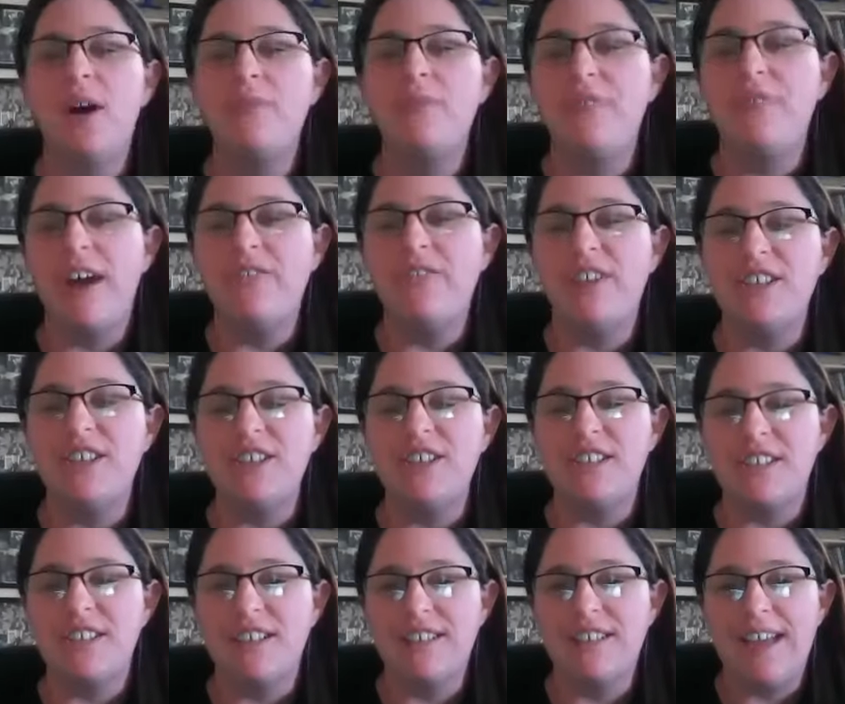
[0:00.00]
VAT
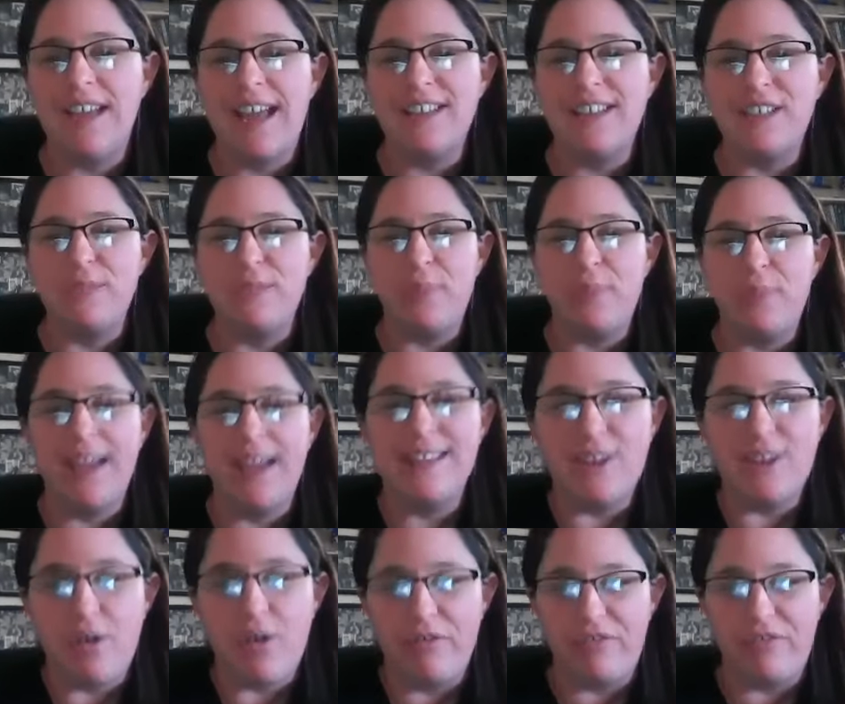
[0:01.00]
registered actually
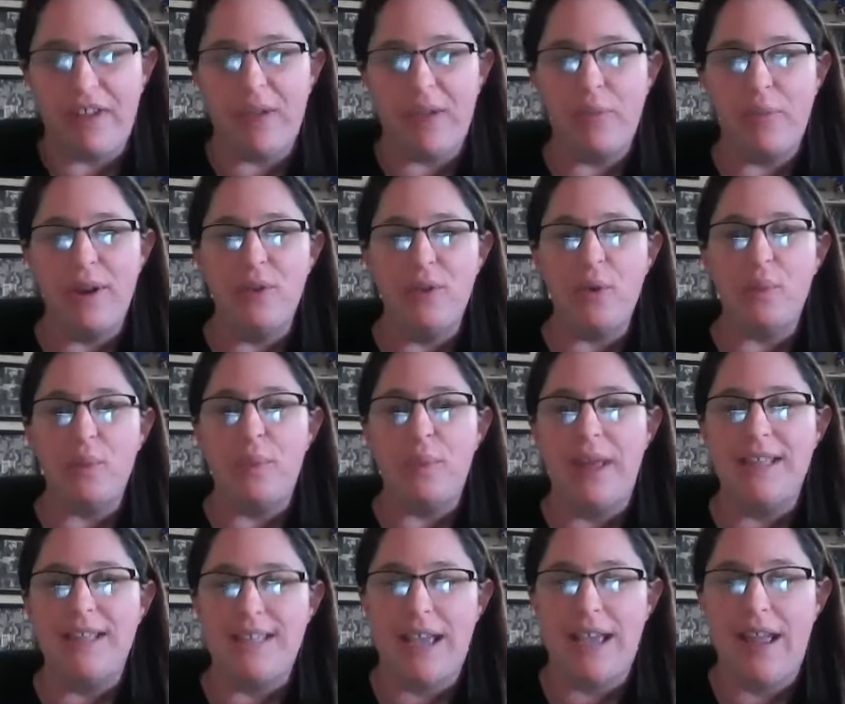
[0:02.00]
pays off when you're
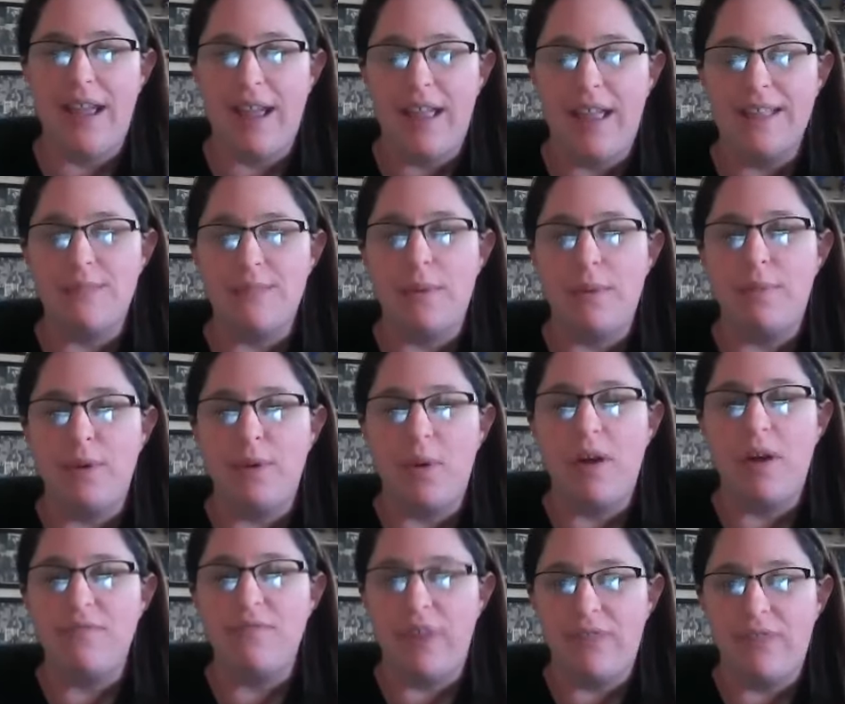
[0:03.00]
competing against people who
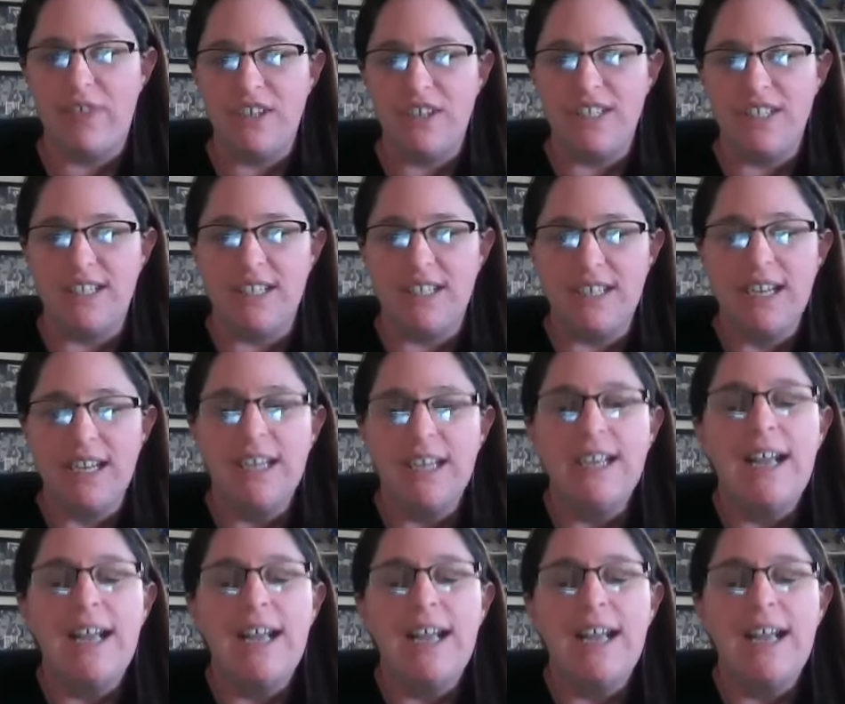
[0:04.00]
aren't VAT registered.